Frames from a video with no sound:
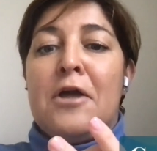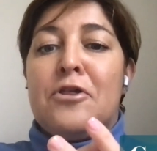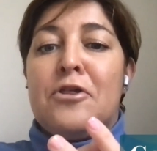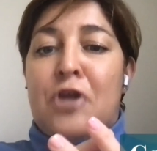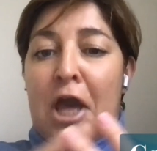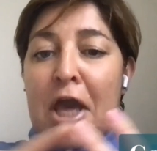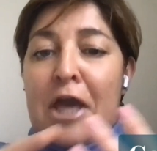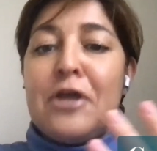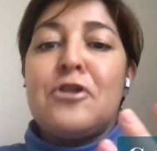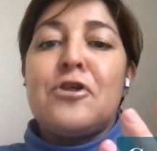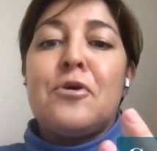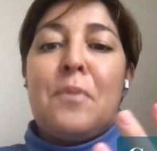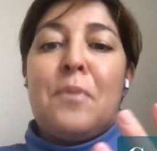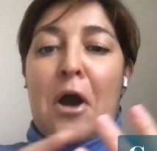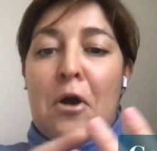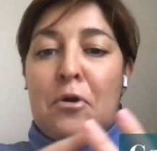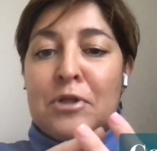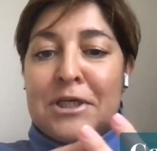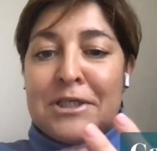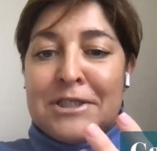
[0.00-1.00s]
change
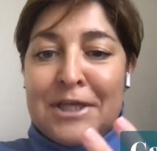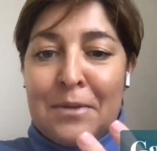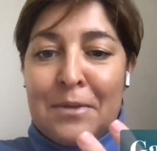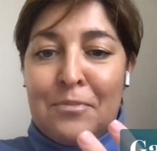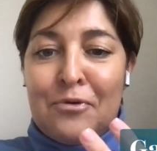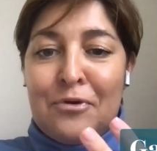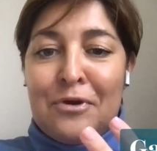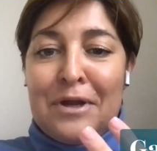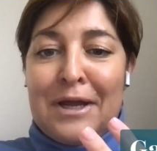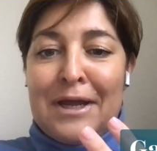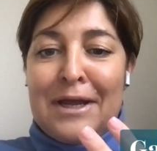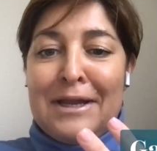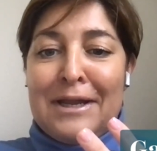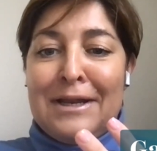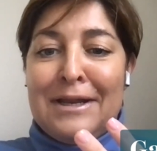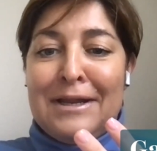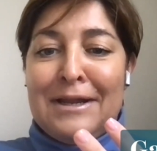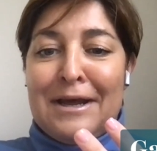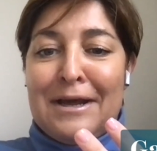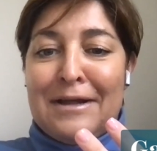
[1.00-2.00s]
about contemporary
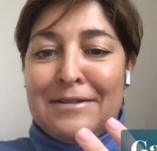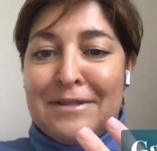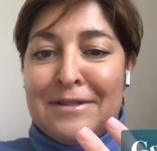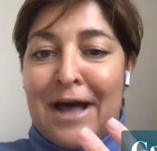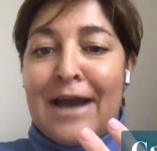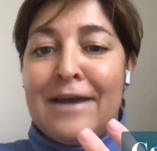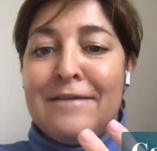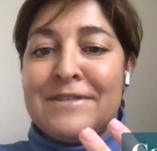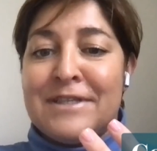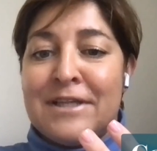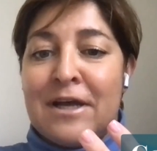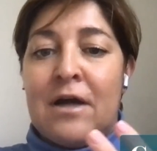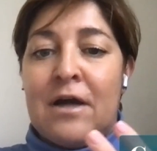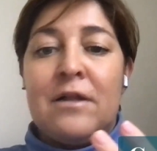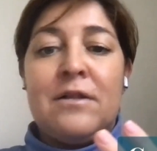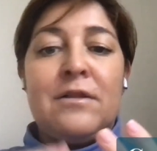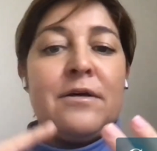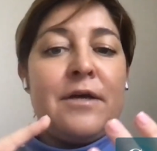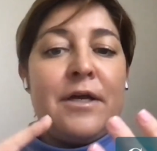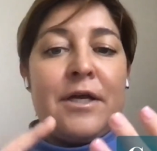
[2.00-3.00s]

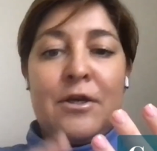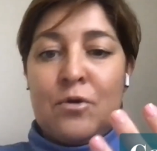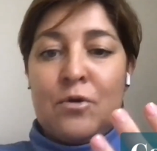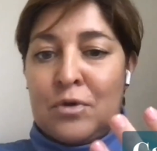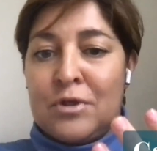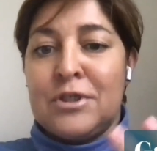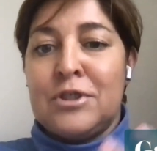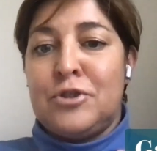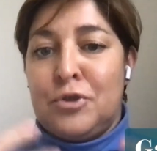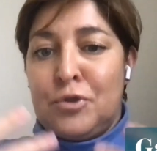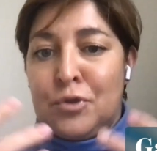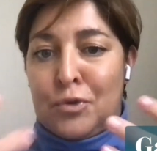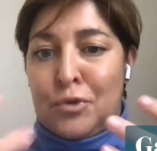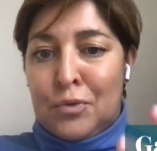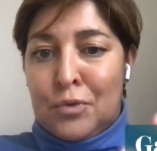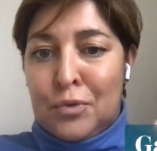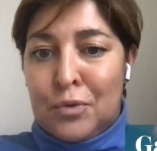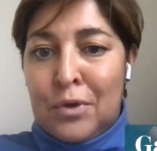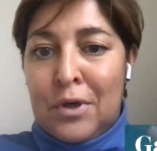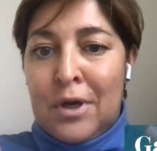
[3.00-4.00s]
lifestyle in order
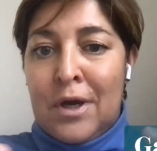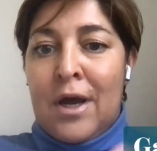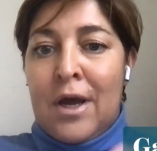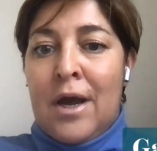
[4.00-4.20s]
to